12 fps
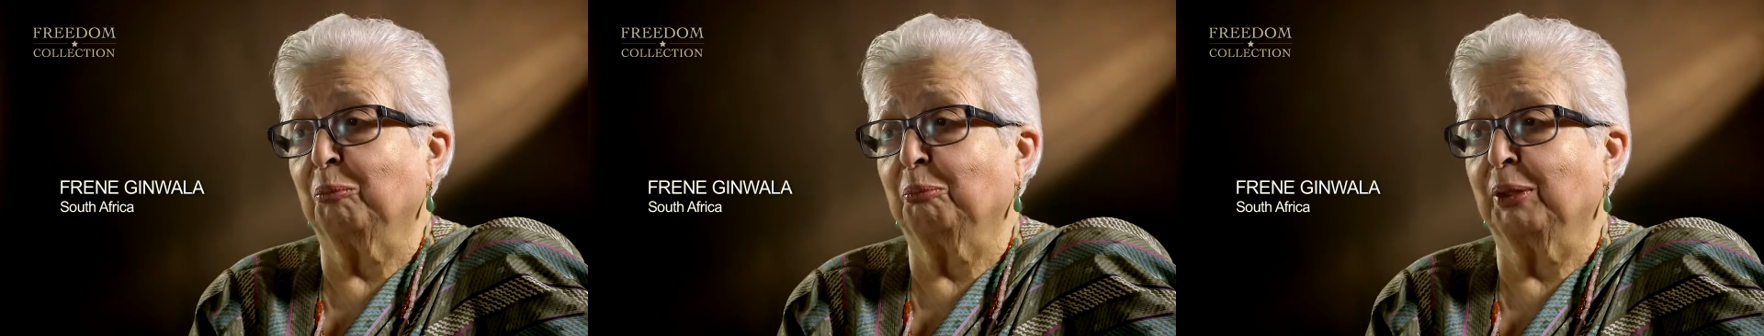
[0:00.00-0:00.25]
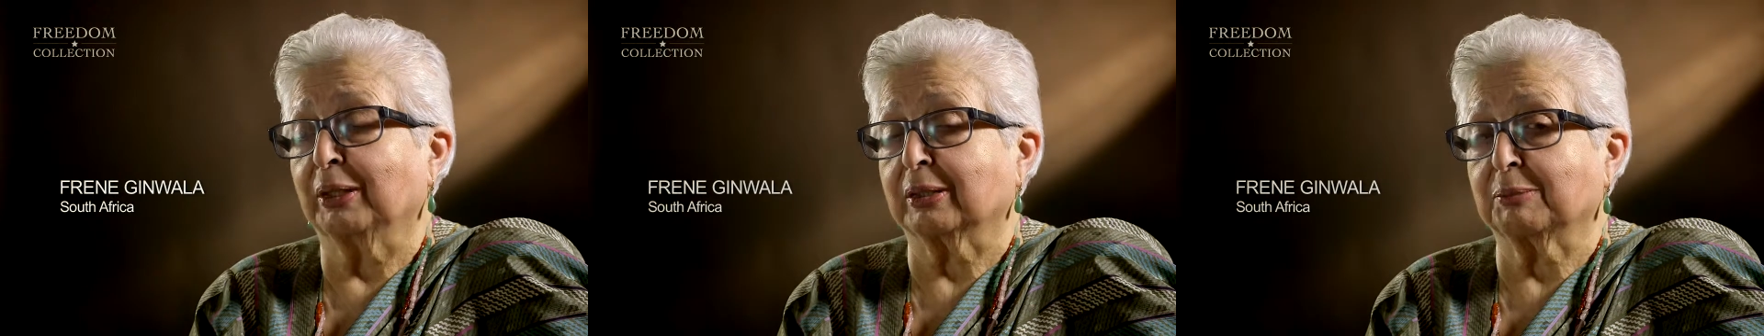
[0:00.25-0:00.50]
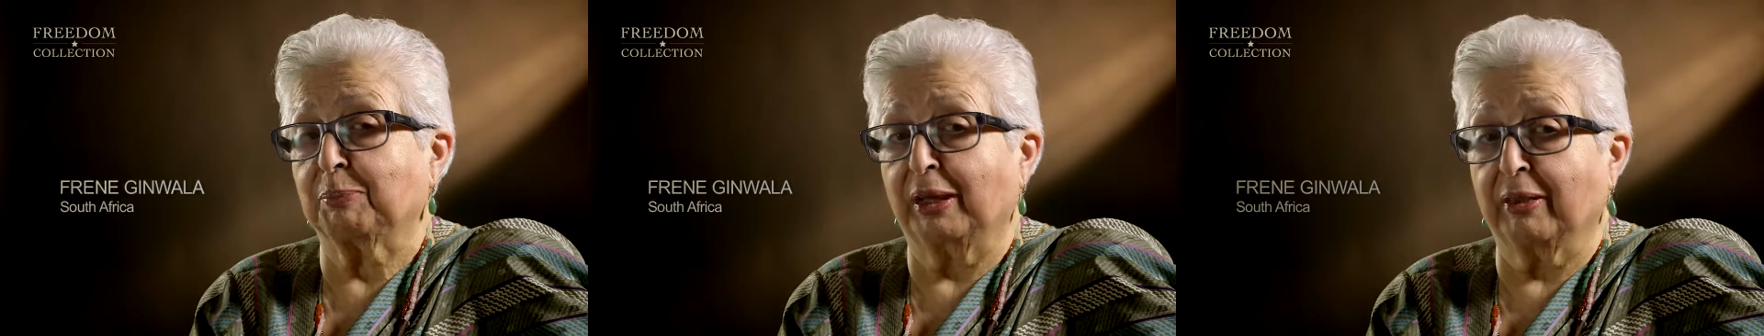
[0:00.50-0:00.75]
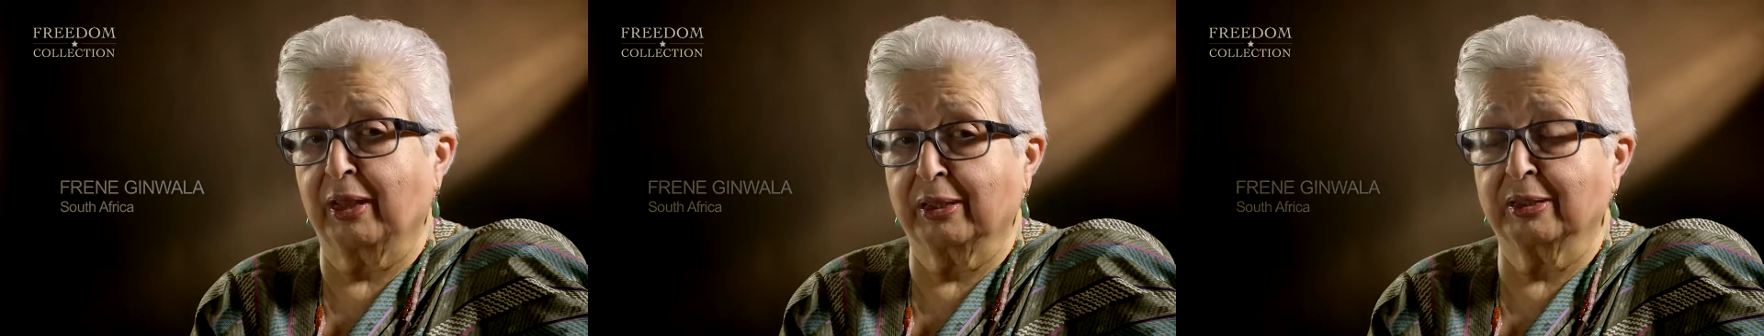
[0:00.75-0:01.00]
But
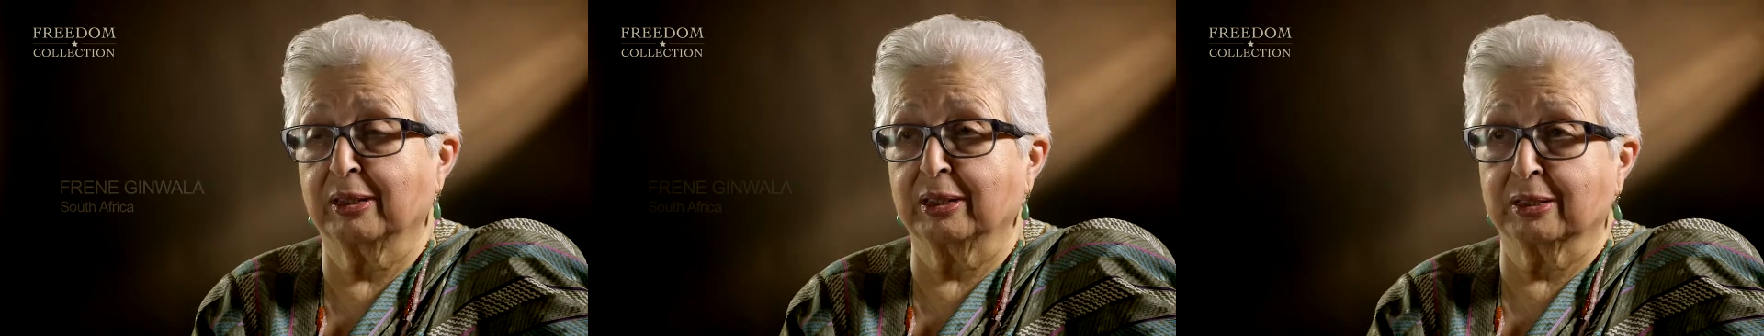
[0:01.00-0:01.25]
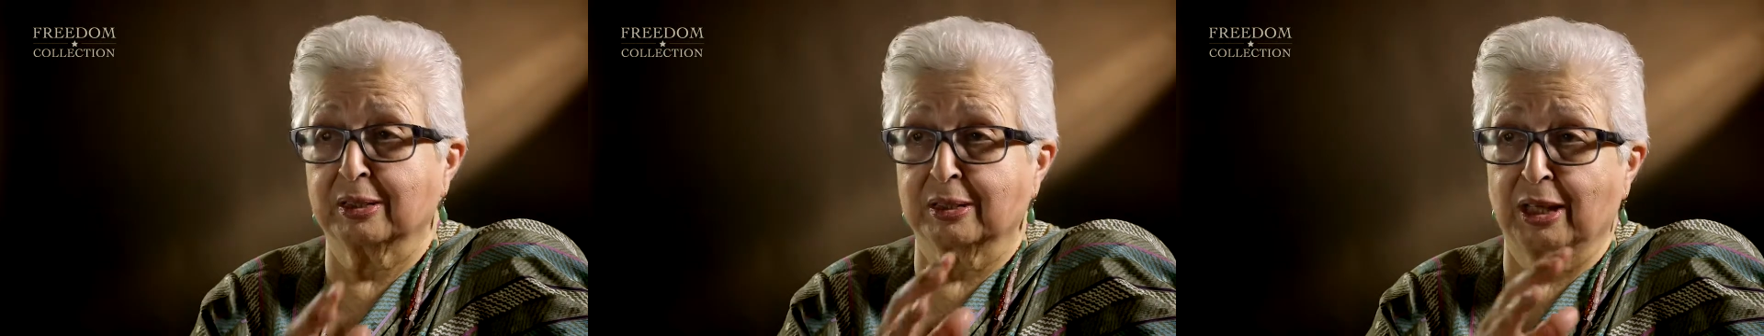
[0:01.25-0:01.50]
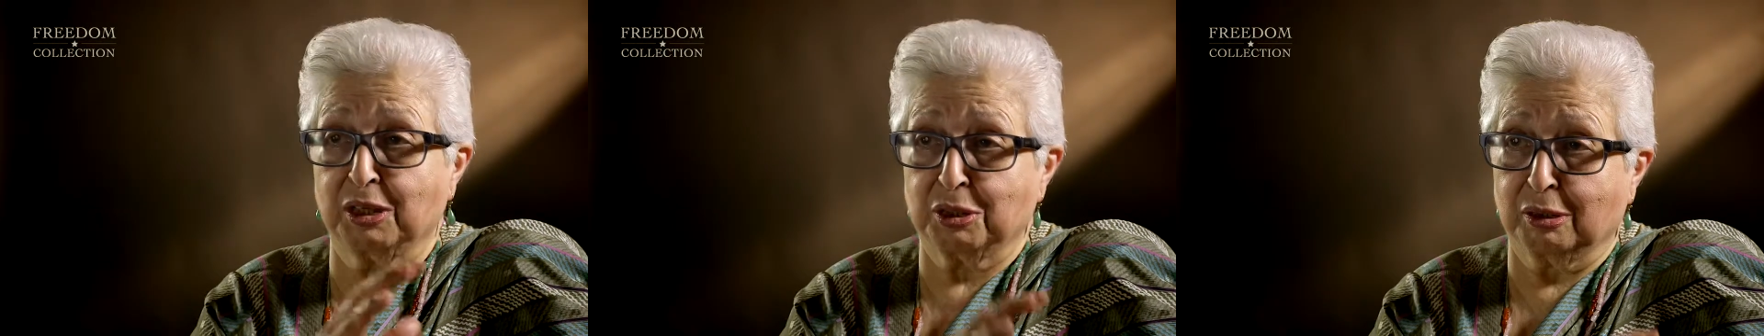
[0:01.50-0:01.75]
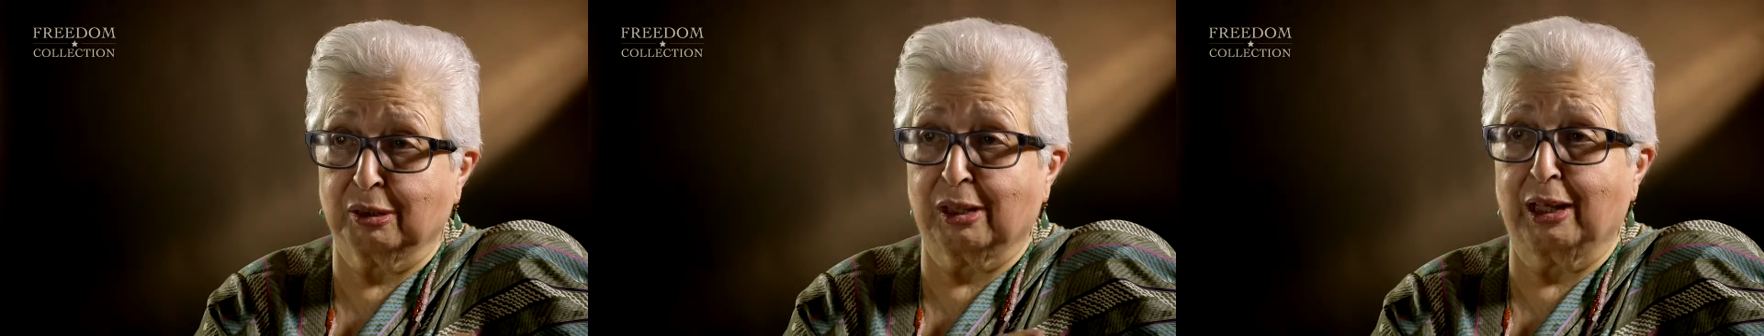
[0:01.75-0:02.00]
by then, the
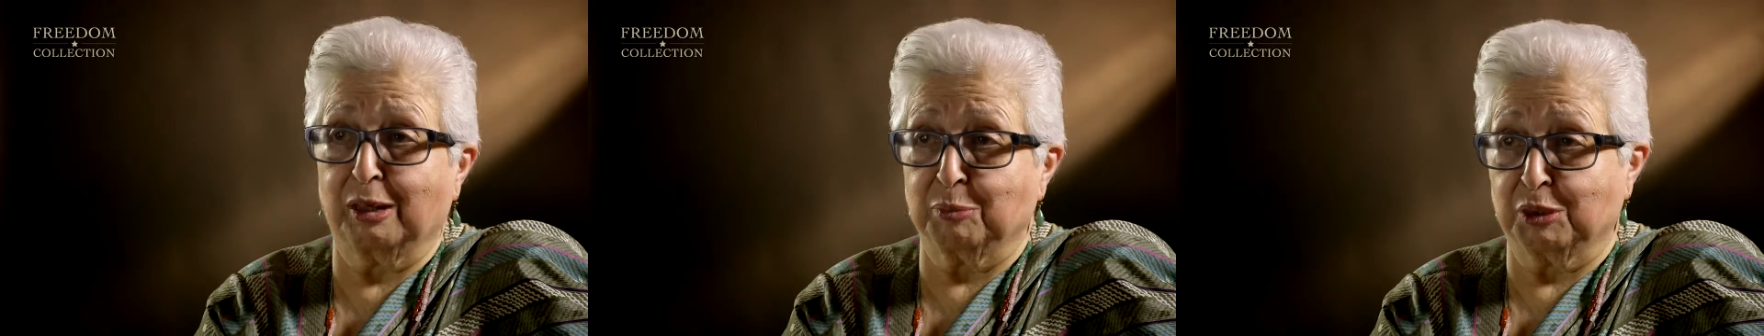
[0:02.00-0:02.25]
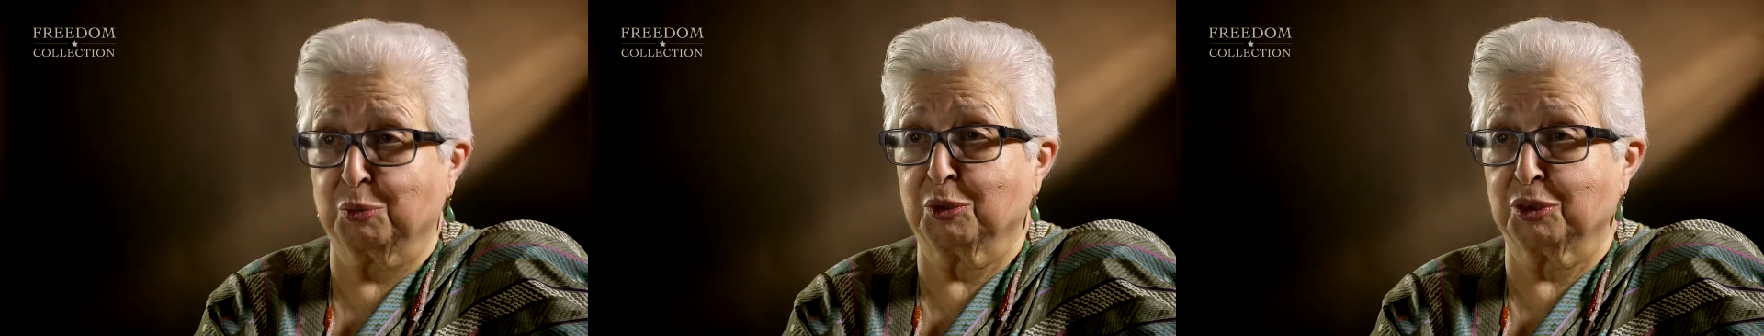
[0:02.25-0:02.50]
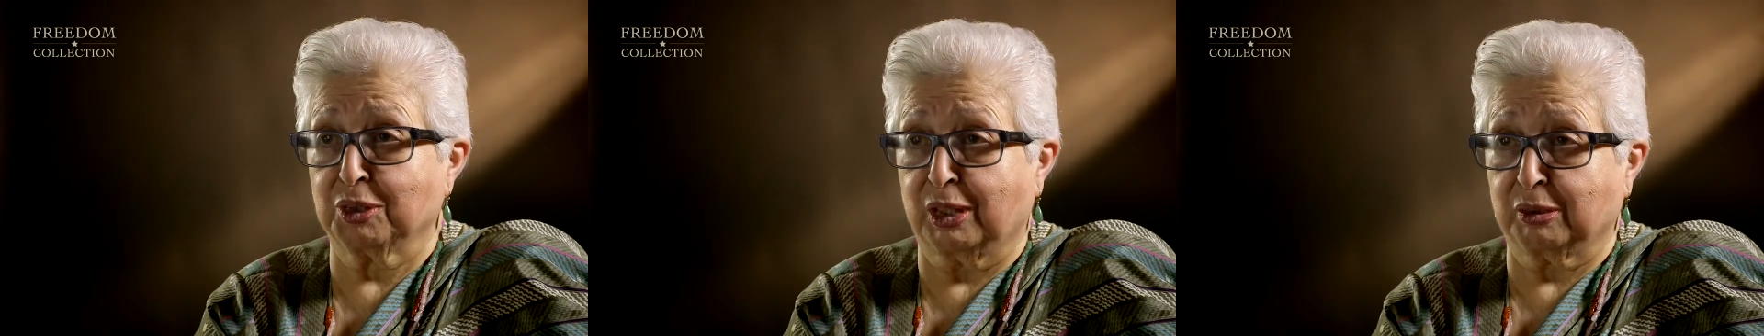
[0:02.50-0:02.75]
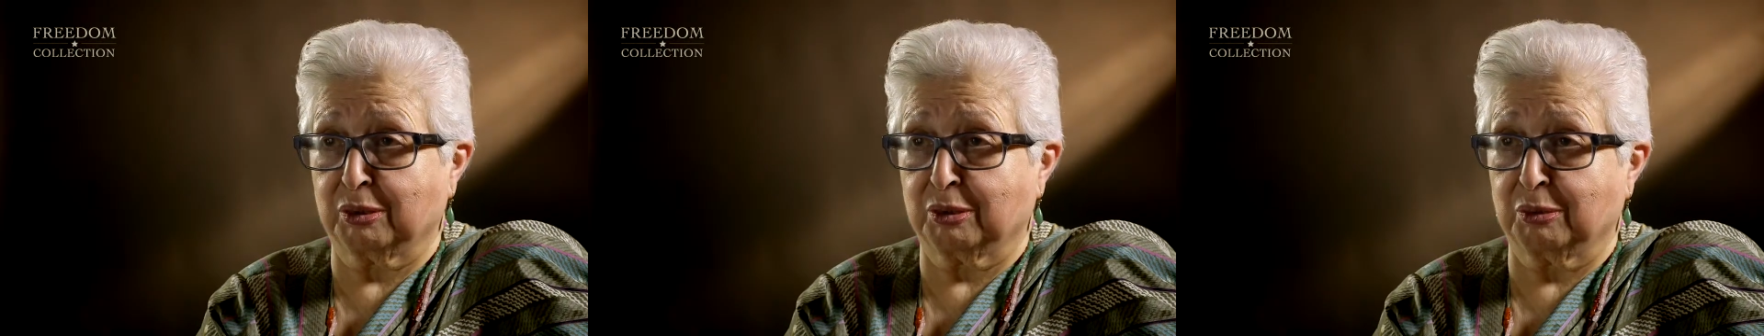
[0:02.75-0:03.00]
international climate was
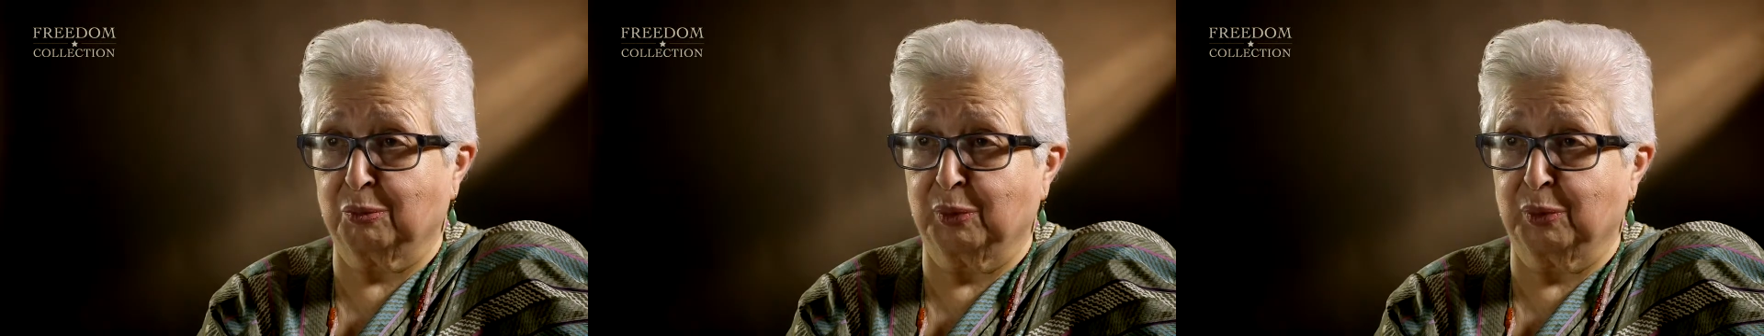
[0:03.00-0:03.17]
such.